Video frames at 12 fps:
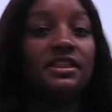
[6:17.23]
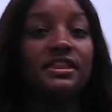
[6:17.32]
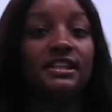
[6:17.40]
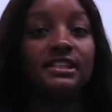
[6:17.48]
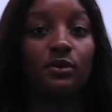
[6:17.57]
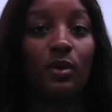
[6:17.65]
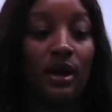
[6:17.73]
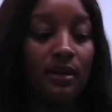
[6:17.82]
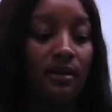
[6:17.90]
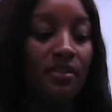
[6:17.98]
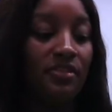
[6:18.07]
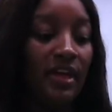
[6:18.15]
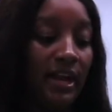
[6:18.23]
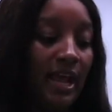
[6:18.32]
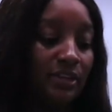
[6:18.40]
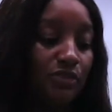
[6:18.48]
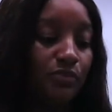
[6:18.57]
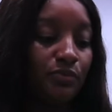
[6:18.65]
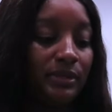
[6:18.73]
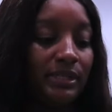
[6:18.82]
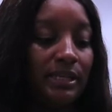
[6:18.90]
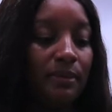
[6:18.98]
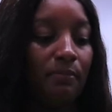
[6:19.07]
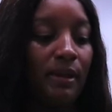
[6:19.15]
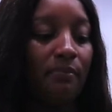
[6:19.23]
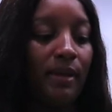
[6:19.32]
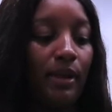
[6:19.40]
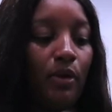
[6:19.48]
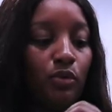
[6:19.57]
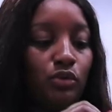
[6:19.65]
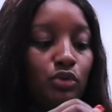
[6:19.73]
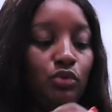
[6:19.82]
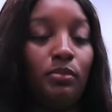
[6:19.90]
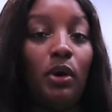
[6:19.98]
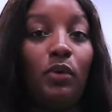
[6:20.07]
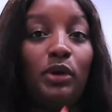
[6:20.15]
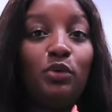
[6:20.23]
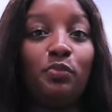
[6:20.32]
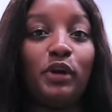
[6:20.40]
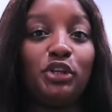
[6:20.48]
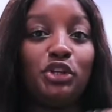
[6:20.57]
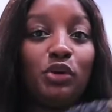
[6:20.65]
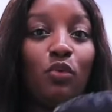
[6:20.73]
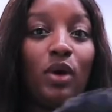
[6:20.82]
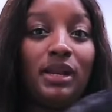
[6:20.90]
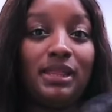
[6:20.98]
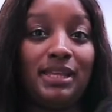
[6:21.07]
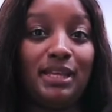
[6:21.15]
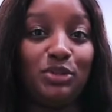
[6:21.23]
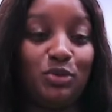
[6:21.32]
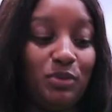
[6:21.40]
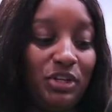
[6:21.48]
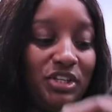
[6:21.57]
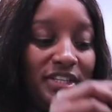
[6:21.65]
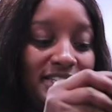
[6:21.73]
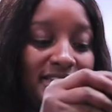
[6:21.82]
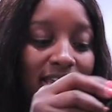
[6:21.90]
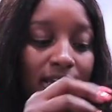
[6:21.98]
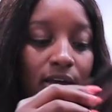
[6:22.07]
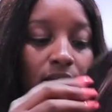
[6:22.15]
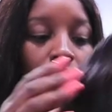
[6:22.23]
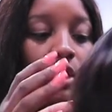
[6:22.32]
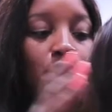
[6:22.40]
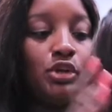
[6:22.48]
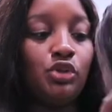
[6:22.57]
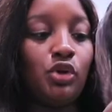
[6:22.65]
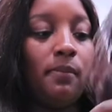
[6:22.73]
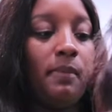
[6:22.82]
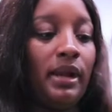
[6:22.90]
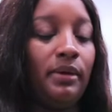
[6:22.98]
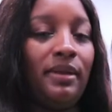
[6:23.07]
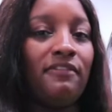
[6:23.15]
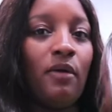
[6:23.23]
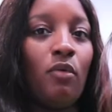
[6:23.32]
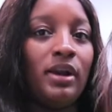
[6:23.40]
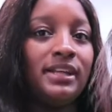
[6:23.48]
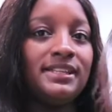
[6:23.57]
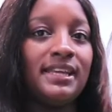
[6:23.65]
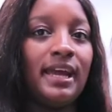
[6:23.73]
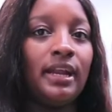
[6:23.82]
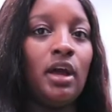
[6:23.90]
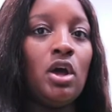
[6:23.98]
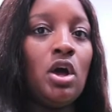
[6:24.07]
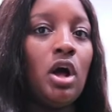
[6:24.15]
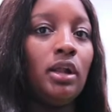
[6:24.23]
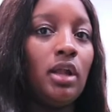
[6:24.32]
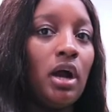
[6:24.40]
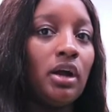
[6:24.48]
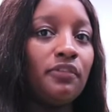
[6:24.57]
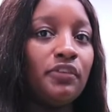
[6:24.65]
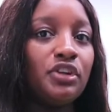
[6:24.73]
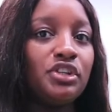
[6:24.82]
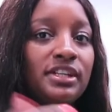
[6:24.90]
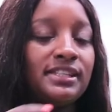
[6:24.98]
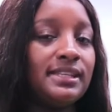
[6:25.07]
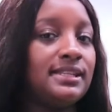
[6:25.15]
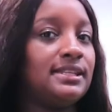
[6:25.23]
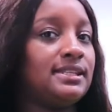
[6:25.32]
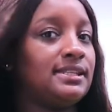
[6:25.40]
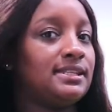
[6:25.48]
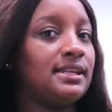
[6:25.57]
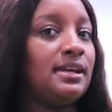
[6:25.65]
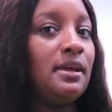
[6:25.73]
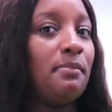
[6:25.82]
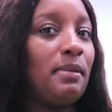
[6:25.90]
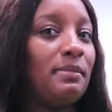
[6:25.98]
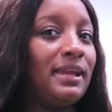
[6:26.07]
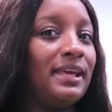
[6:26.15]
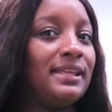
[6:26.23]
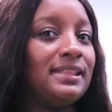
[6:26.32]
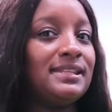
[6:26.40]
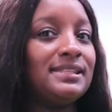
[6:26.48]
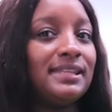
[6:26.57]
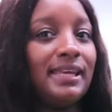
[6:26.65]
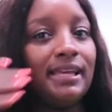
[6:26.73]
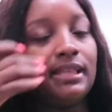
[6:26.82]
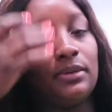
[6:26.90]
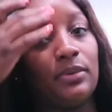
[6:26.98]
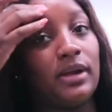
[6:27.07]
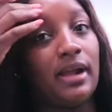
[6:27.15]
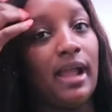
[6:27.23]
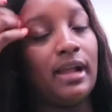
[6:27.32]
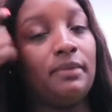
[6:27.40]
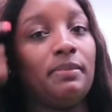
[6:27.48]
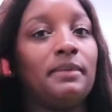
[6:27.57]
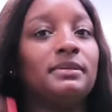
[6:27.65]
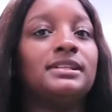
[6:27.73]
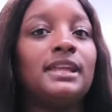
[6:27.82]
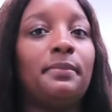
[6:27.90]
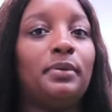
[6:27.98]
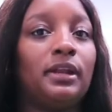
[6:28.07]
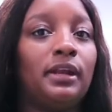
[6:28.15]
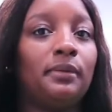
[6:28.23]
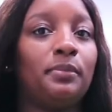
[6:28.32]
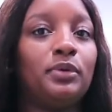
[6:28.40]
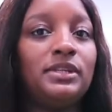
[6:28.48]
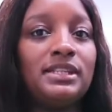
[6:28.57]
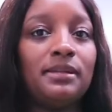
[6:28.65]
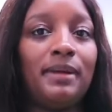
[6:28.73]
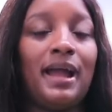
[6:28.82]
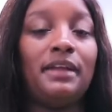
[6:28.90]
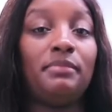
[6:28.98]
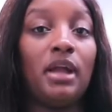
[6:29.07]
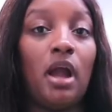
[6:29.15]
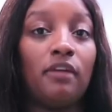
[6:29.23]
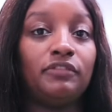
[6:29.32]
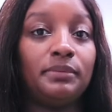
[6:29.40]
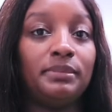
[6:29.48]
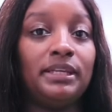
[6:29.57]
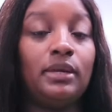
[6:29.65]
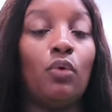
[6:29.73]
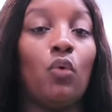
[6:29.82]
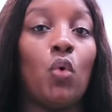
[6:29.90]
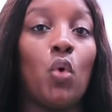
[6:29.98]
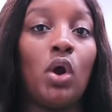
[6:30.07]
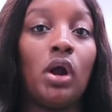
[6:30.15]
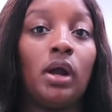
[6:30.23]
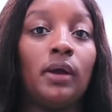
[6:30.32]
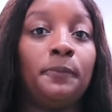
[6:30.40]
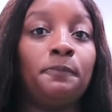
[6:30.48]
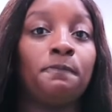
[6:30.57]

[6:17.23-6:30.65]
this one that has really been my go-to, but when you pressure one thing too much, this is like a short body weave. I wanted to get a longer version to this, maybe like this length where I could be able to like put it in a ponytail behind me comfortably or